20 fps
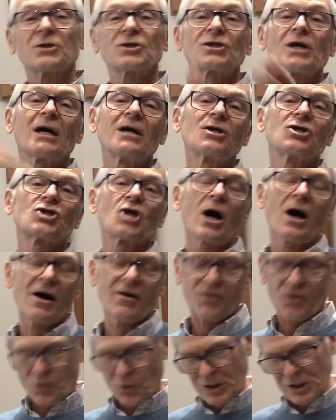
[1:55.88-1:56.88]
said
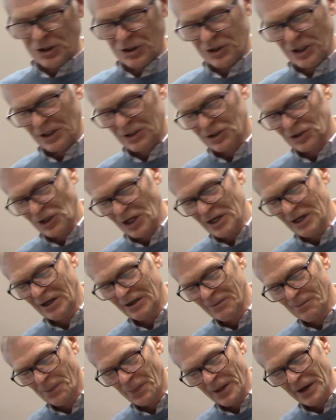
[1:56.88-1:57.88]
John
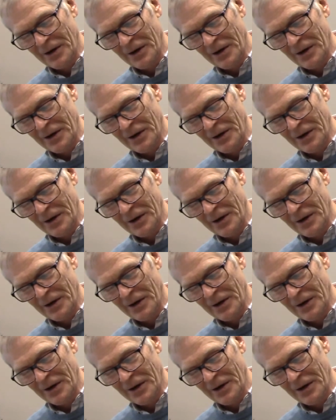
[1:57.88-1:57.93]
3:16